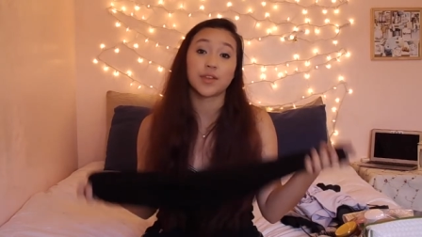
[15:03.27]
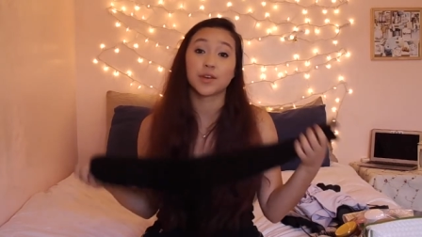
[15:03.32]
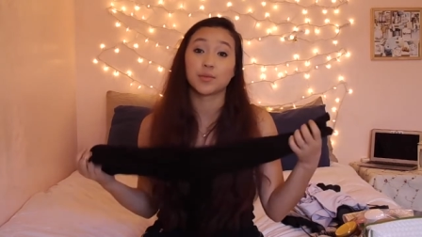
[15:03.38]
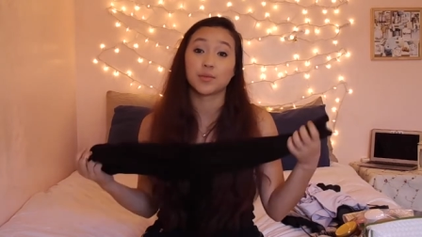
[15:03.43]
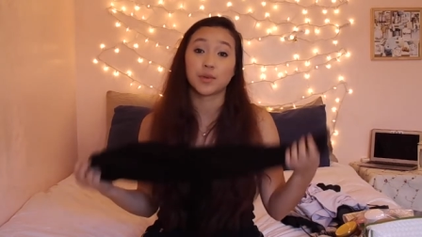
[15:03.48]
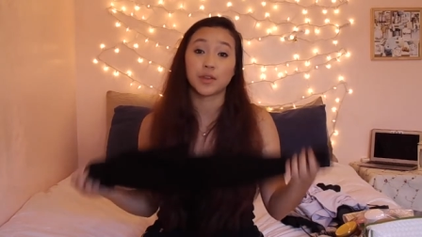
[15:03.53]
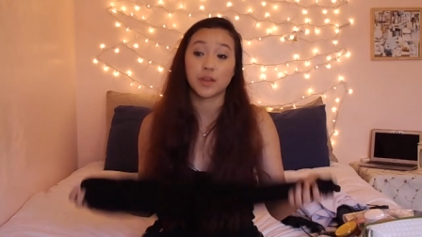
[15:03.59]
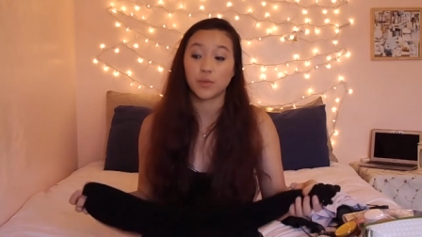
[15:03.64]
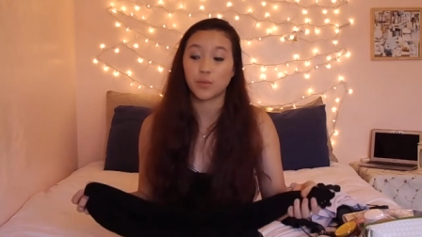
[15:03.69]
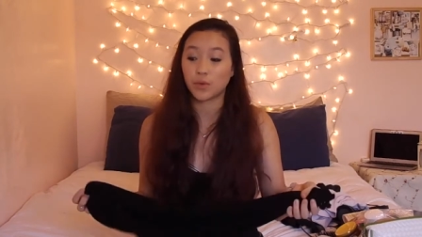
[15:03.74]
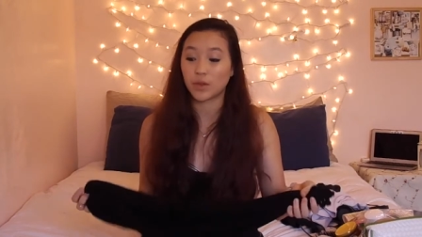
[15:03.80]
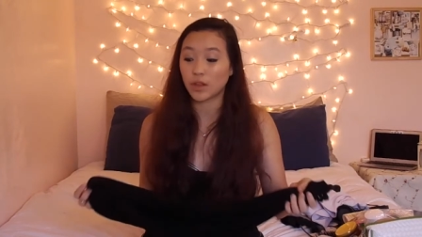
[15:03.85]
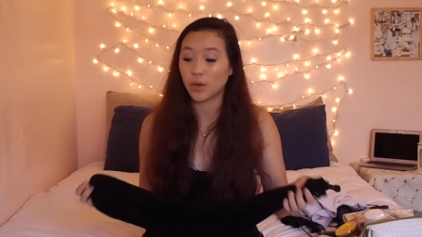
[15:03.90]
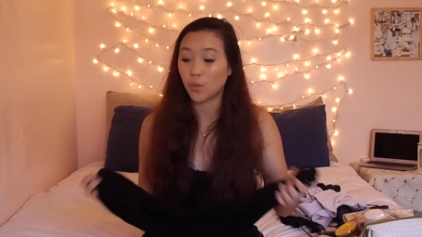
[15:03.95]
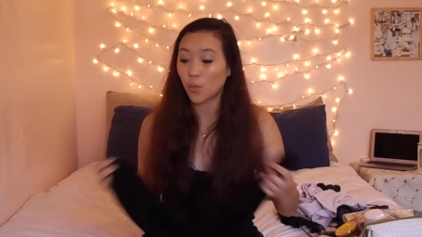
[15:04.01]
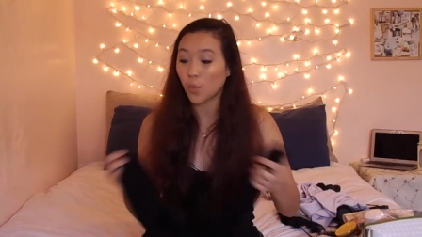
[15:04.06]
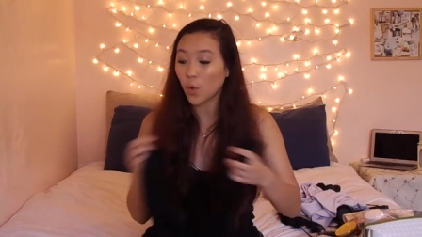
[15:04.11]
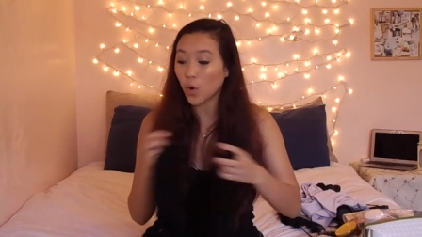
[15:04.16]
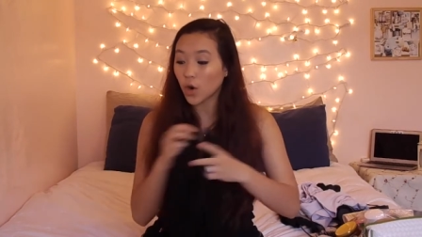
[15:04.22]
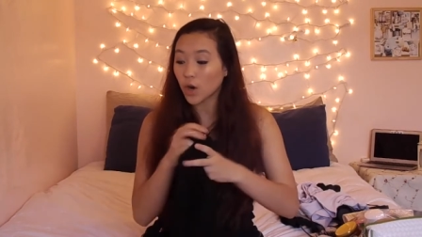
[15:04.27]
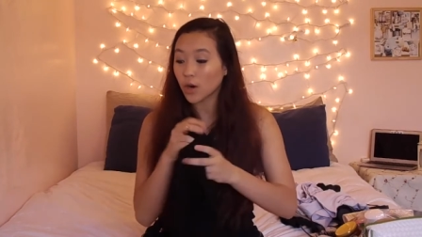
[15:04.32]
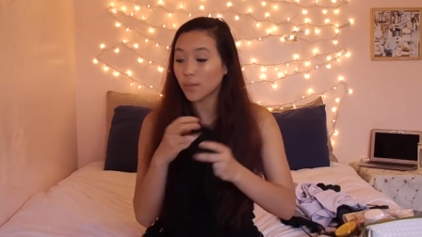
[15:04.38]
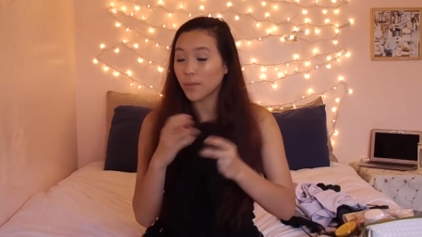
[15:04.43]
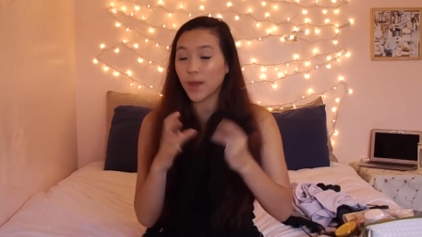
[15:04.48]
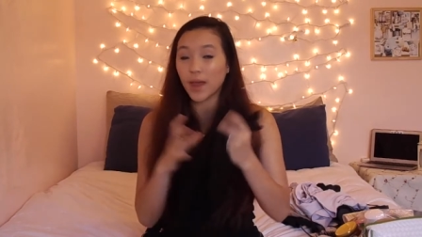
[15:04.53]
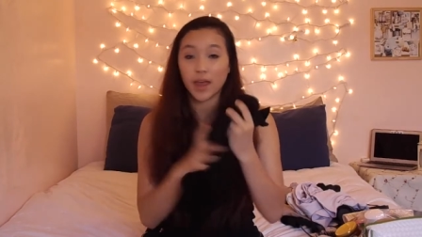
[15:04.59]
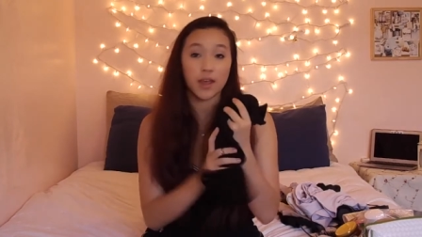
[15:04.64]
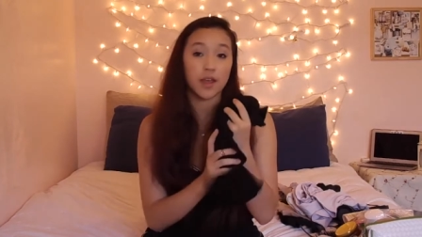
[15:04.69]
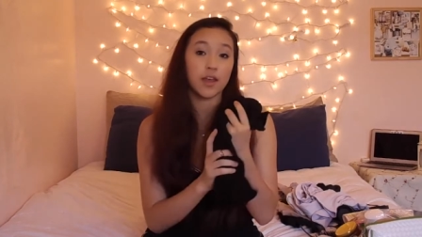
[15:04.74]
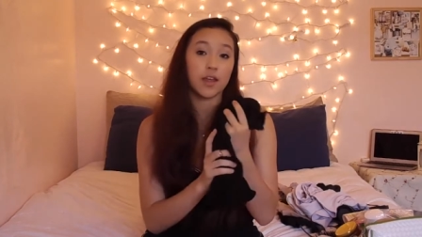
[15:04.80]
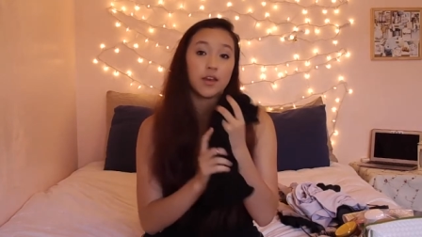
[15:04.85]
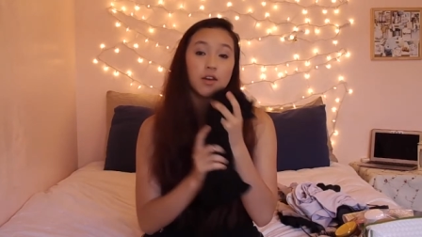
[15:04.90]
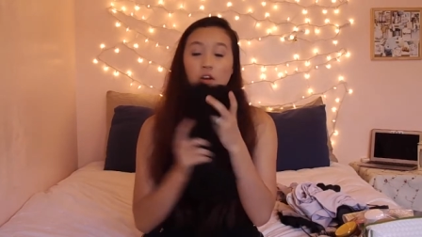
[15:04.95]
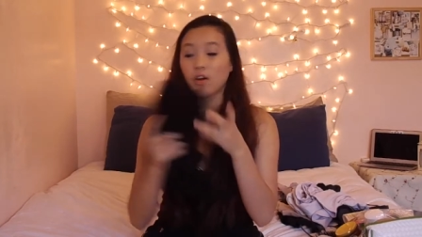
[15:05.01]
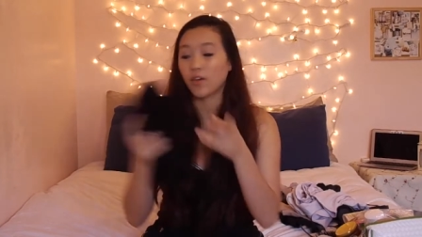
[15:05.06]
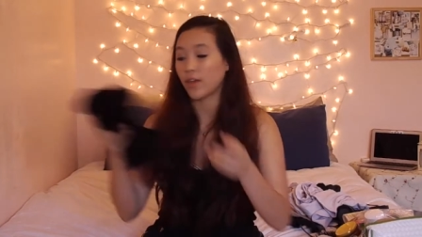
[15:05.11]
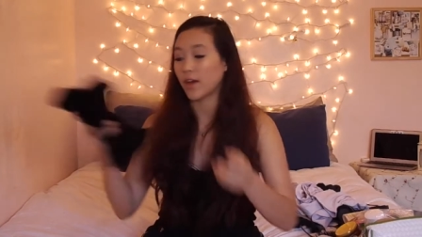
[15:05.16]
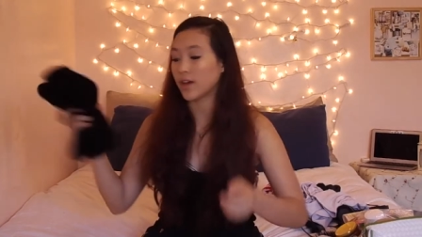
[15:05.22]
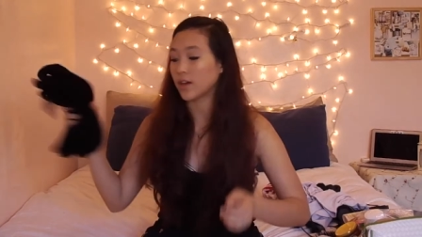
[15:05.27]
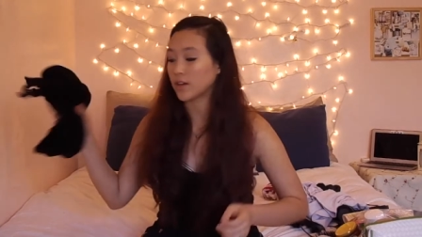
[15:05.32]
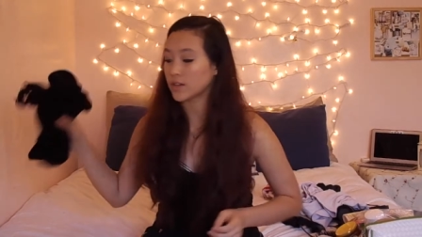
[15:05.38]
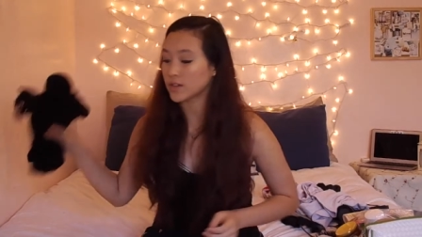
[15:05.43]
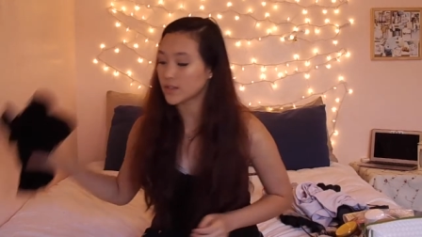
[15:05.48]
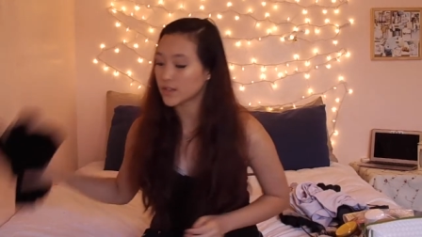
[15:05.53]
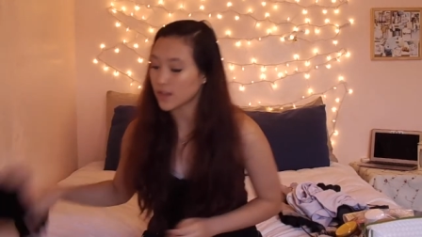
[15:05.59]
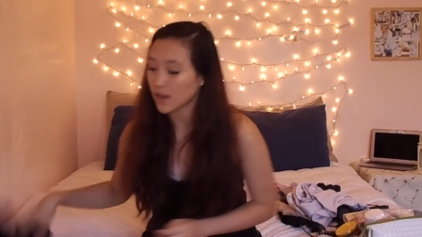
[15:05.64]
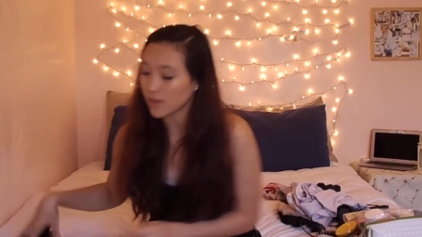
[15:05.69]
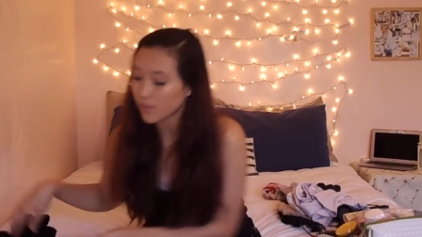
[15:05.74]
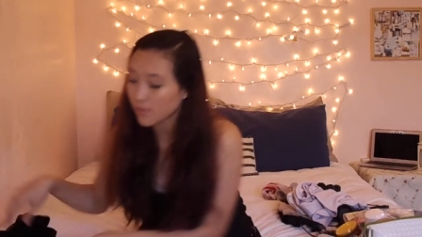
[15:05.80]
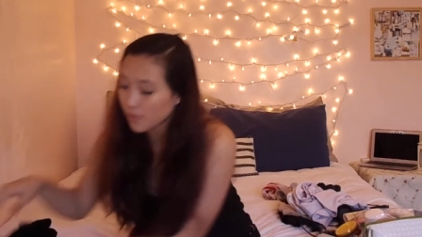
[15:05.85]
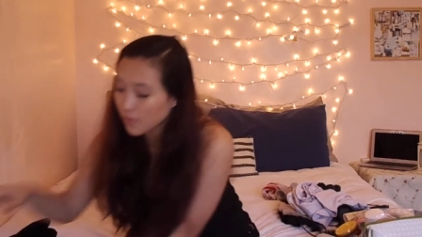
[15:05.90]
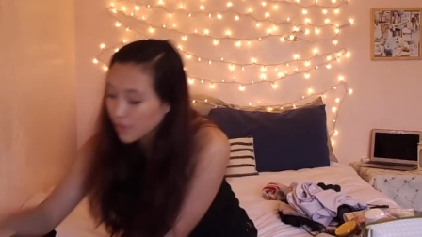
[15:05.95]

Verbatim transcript: They're really, really warm and all that good stuff.